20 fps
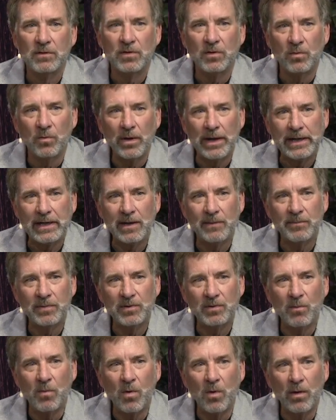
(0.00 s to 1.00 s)
and wake up in
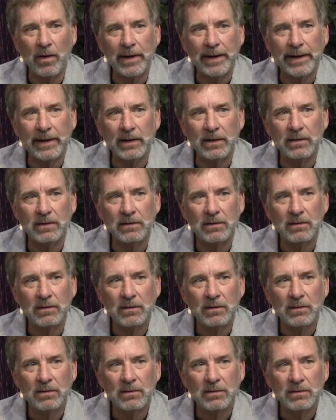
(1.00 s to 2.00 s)
the morning and
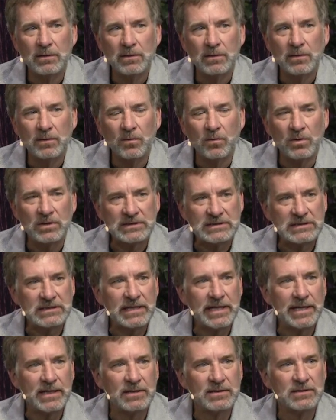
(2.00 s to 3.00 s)
once
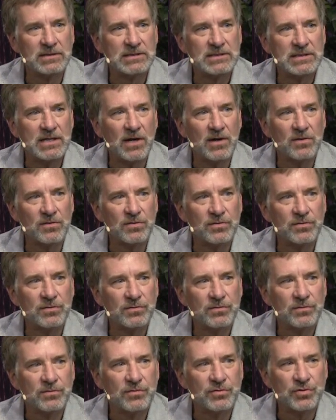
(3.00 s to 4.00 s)
again start
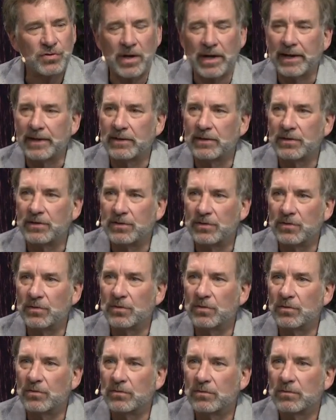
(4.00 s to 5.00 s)
trying to
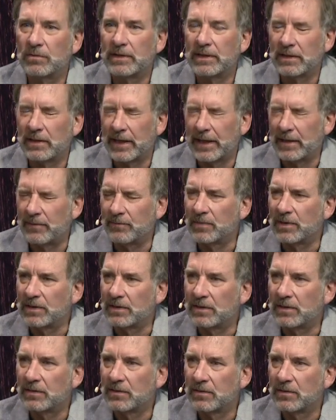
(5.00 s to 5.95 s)
do enlightenment,